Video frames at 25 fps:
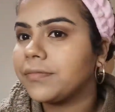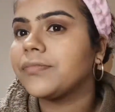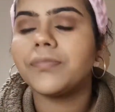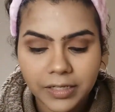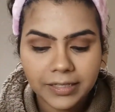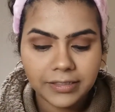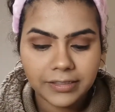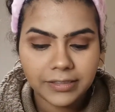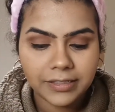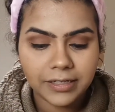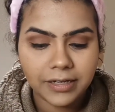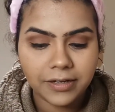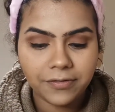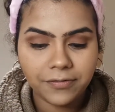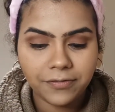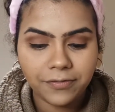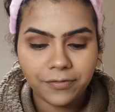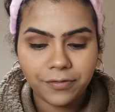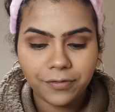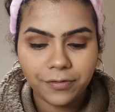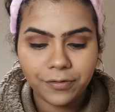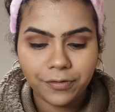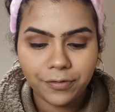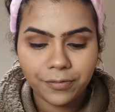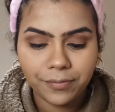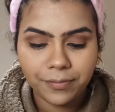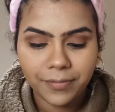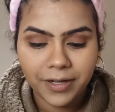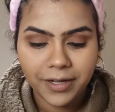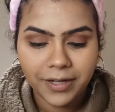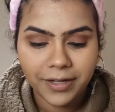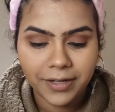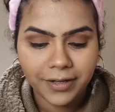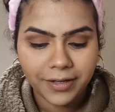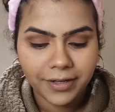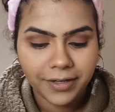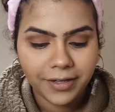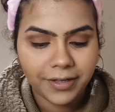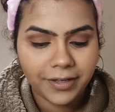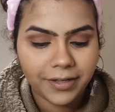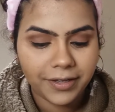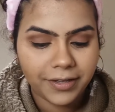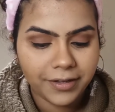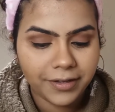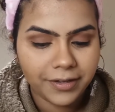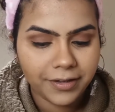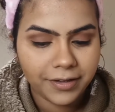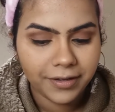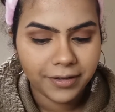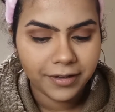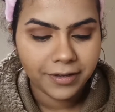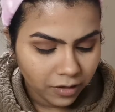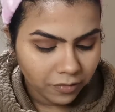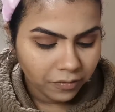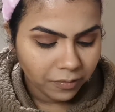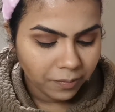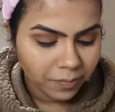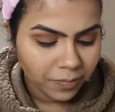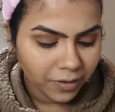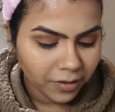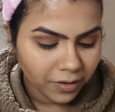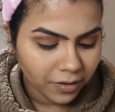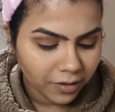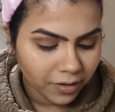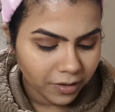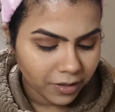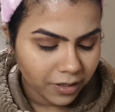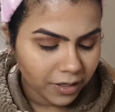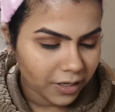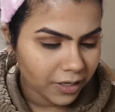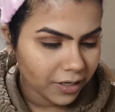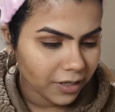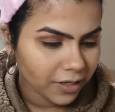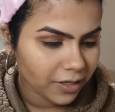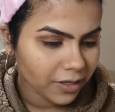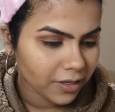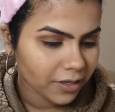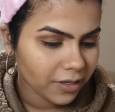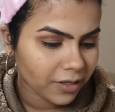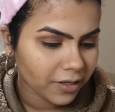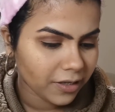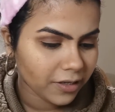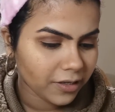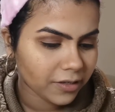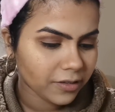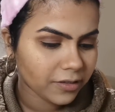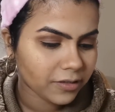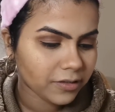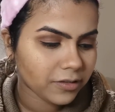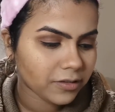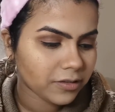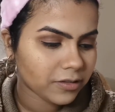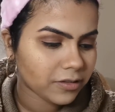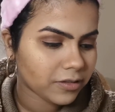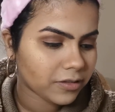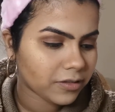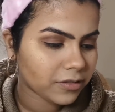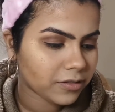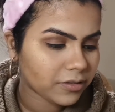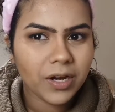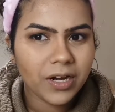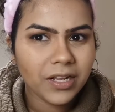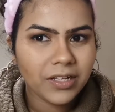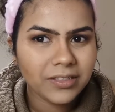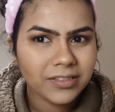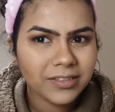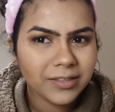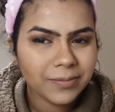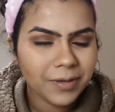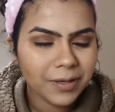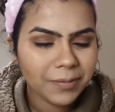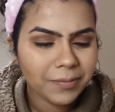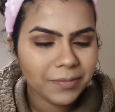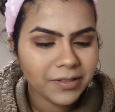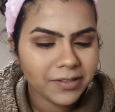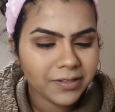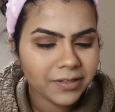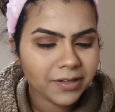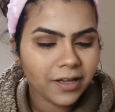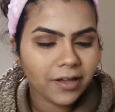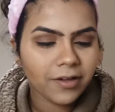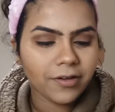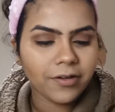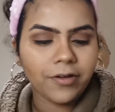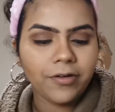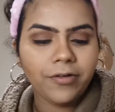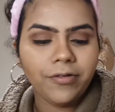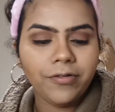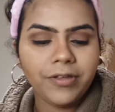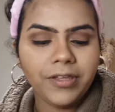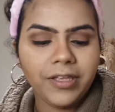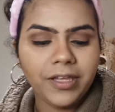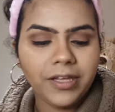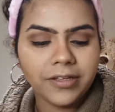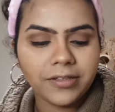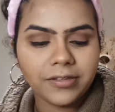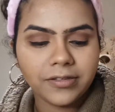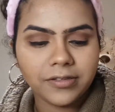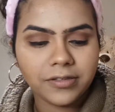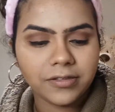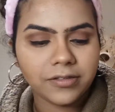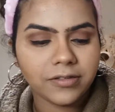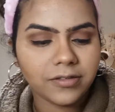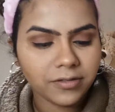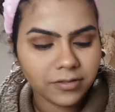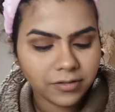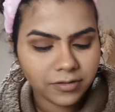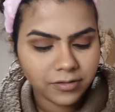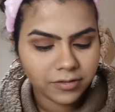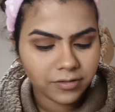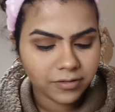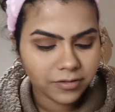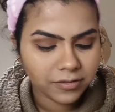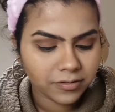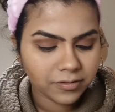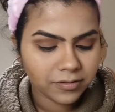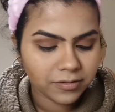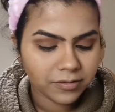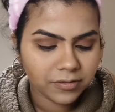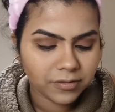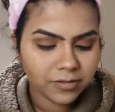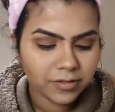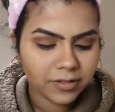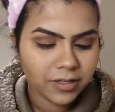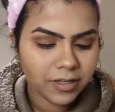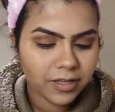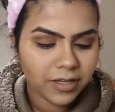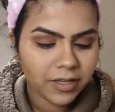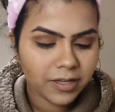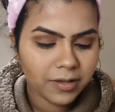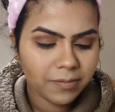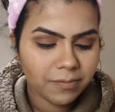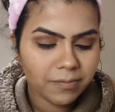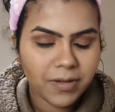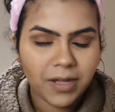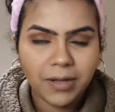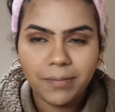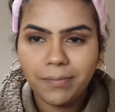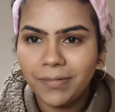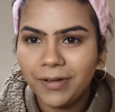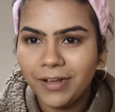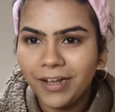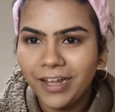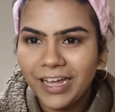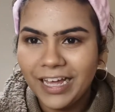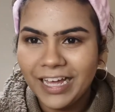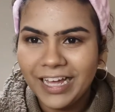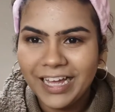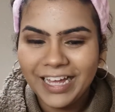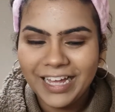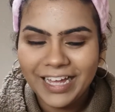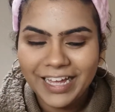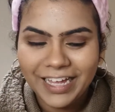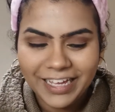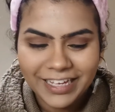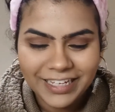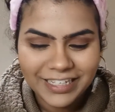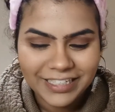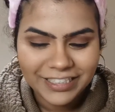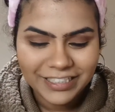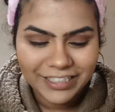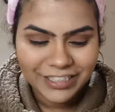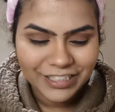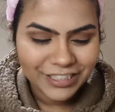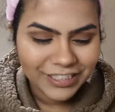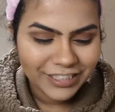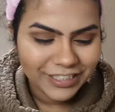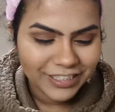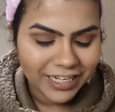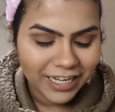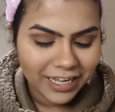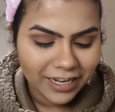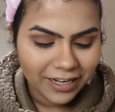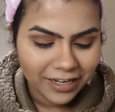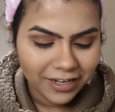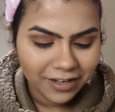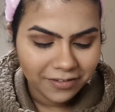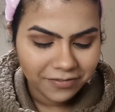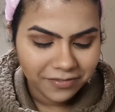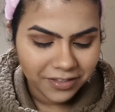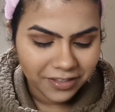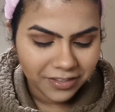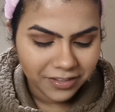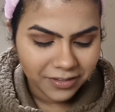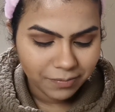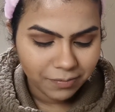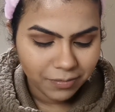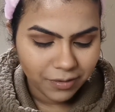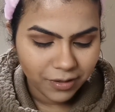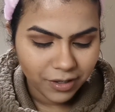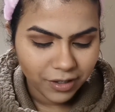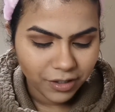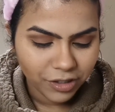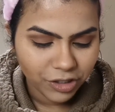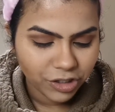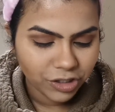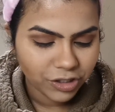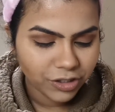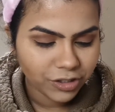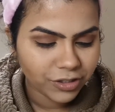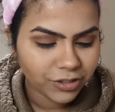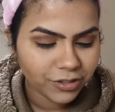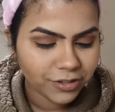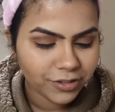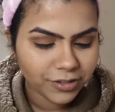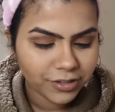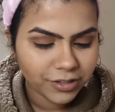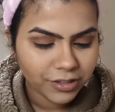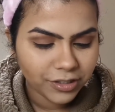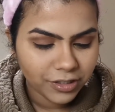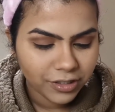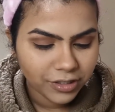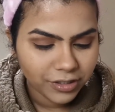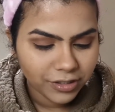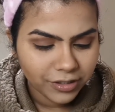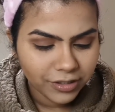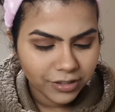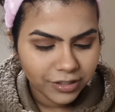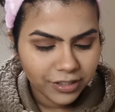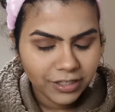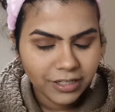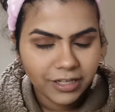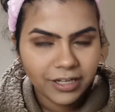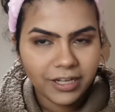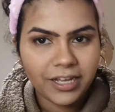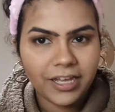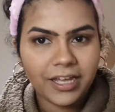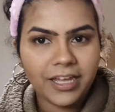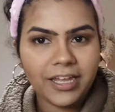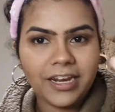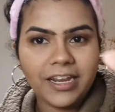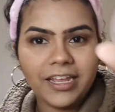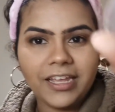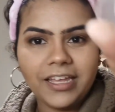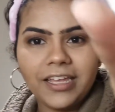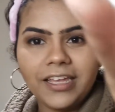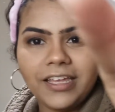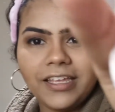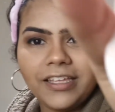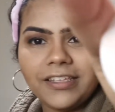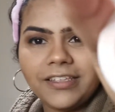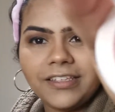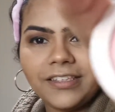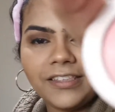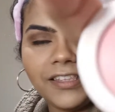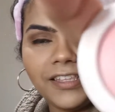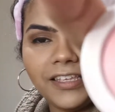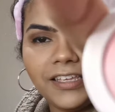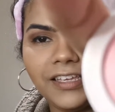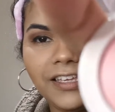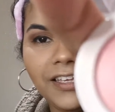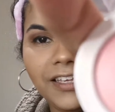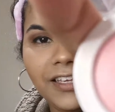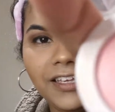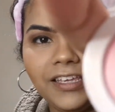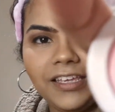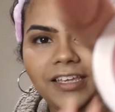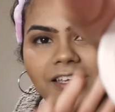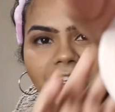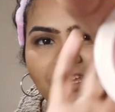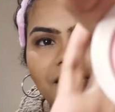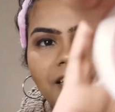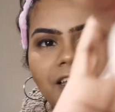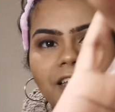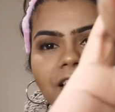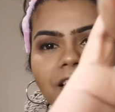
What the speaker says: That's done for my lower part. And what else am I missing out? Oh yes, my blush. I love this blush. It is the